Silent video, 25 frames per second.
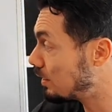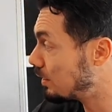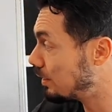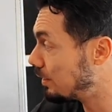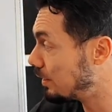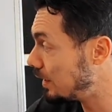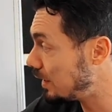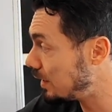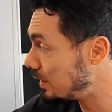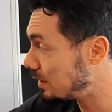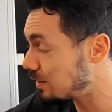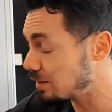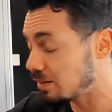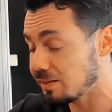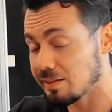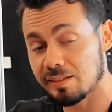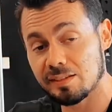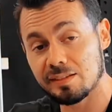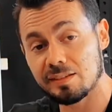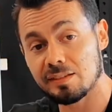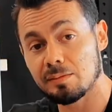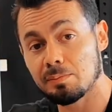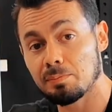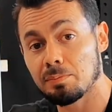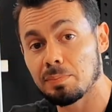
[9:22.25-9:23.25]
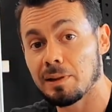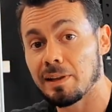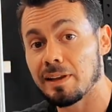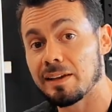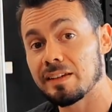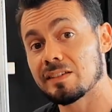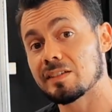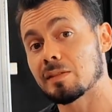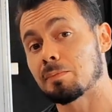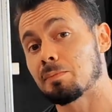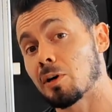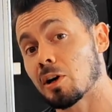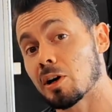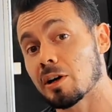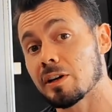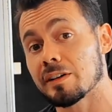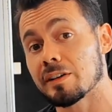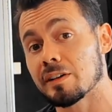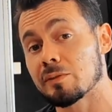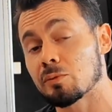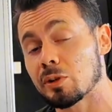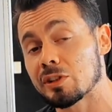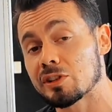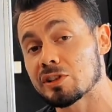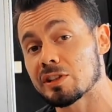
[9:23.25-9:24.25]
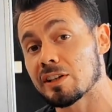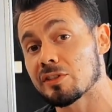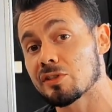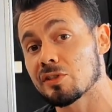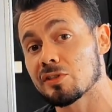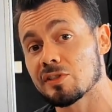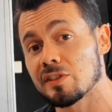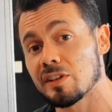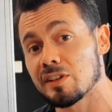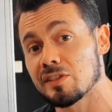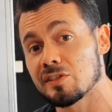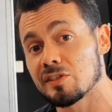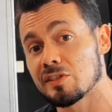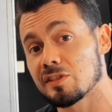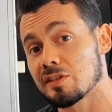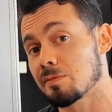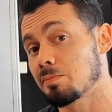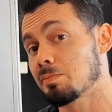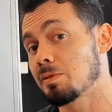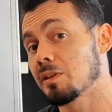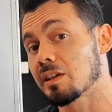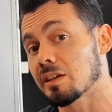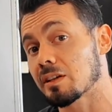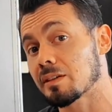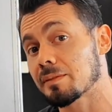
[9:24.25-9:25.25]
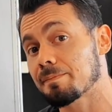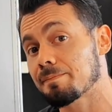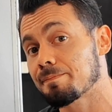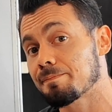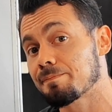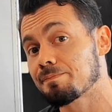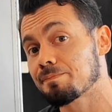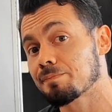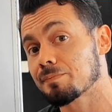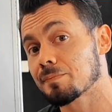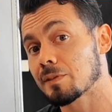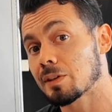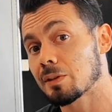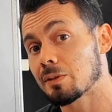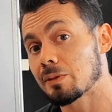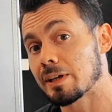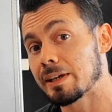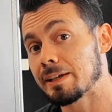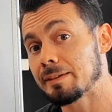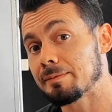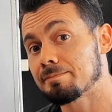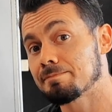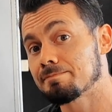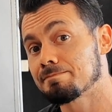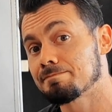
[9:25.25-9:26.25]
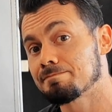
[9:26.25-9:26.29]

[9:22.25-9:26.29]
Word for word: this plays a part in which exercises to pick, right?